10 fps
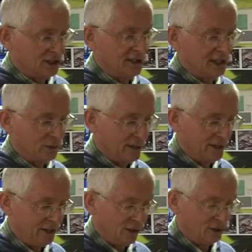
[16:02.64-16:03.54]
and that's when
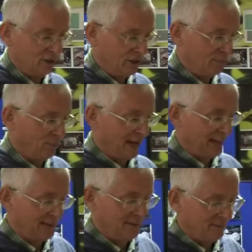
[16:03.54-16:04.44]
you got all this
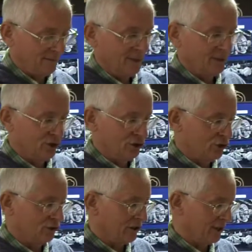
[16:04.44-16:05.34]
black
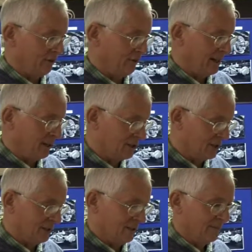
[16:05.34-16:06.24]
soot on your fingers,
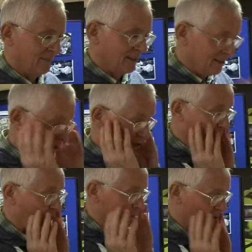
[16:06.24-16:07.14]
and you used to
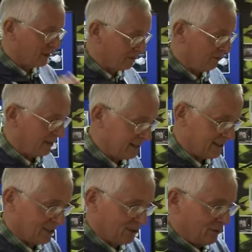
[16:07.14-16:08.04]
wipe it on your face,
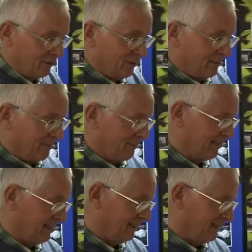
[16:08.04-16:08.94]
that sort of thing.
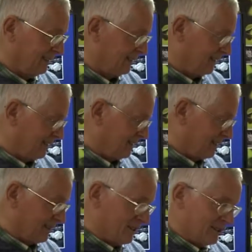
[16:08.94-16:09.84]

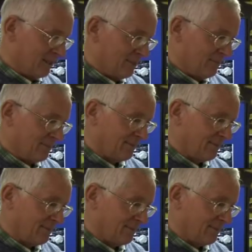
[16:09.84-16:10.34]
So